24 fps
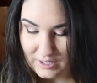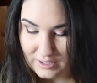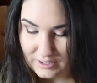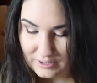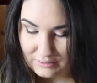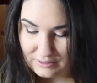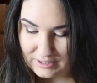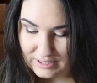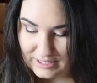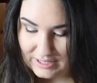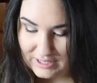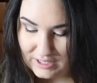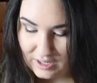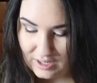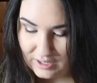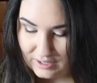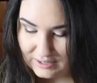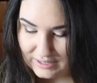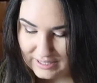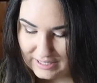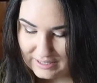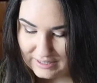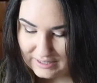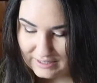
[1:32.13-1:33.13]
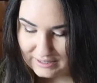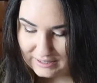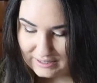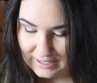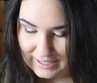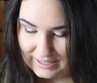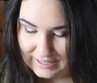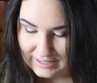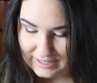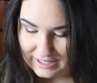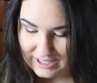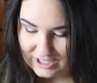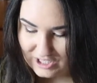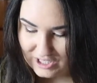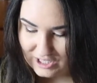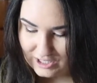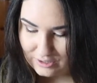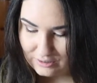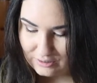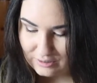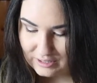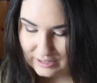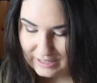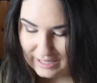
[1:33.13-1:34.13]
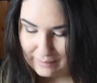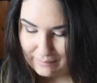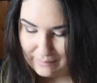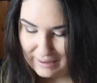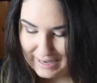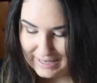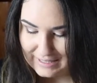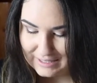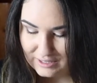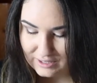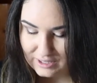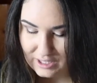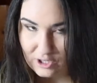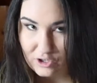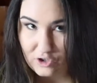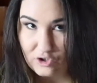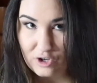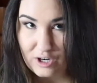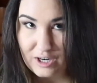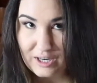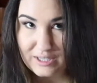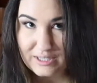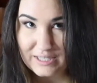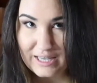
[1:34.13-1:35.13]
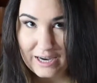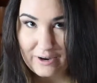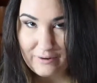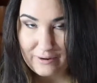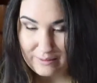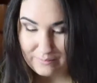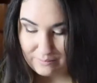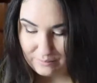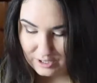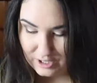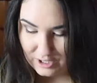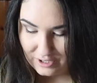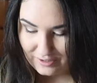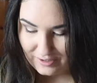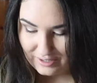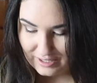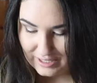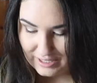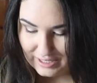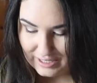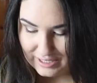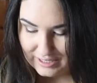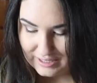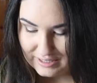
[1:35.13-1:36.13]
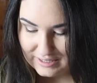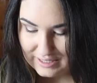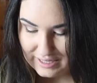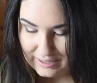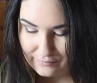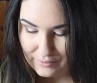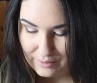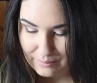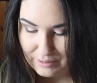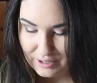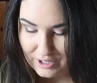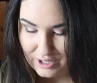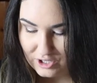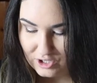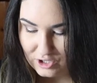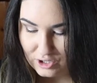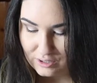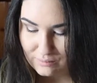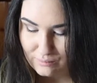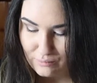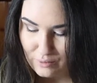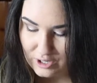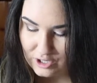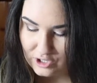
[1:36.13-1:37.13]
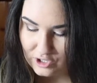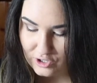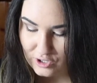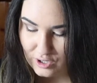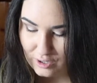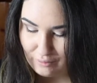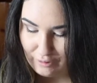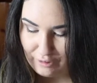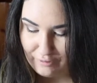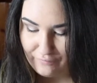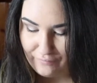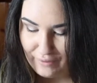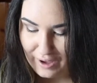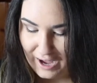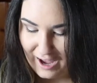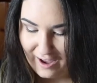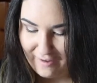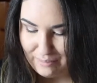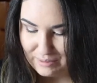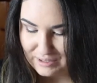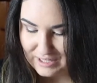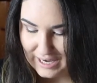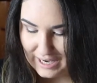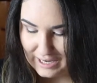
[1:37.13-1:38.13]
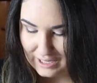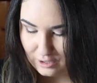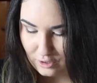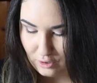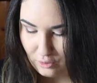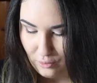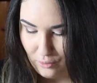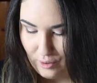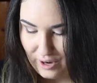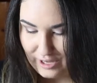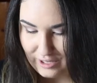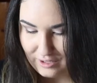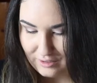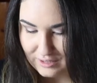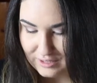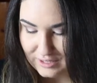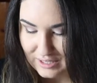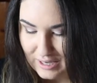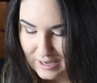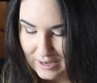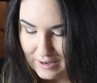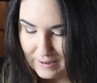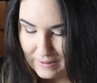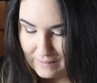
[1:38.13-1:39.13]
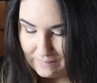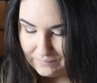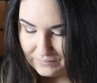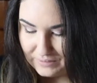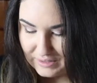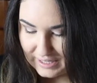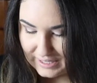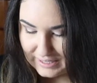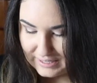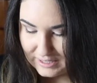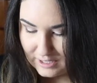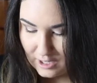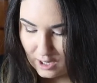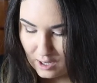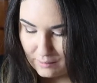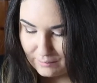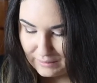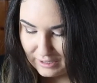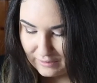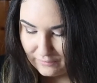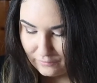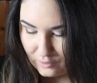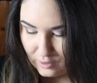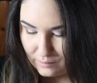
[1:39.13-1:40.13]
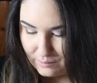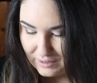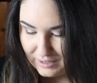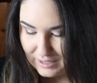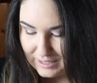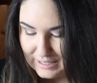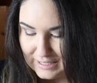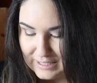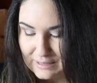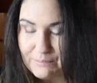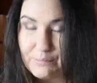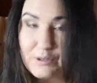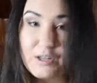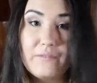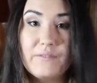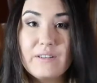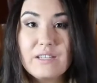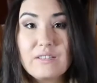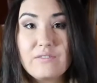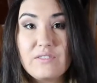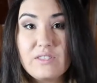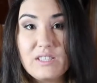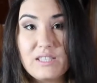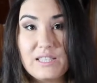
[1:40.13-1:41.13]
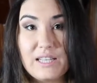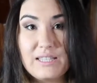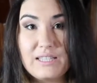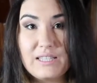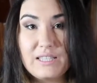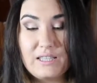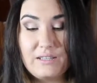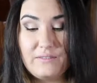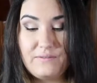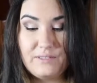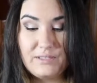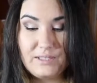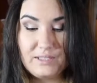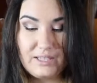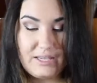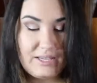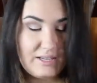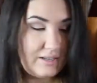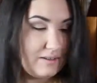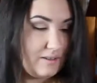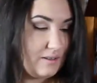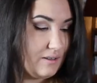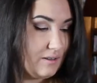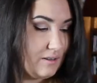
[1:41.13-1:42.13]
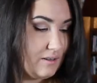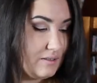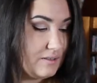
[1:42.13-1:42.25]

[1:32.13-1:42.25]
So Detox and Delight, a gentle clay mask that draws out impurities and replenishes moisture with 5 botanical oils. Its calming formula is perfect for sensitive skin.